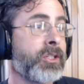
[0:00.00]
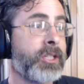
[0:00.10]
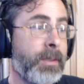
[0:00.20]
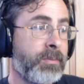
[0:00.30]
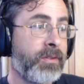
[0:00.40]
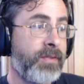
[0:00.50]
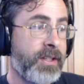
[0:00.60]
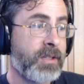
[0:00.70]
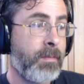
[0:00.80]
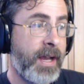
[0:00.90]
ship
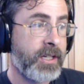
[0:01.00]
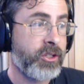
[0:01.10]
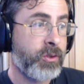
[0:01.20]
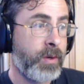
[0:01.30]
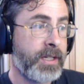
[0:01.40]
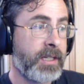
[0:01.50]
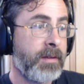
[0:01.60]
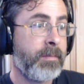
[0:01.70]
defense minus 20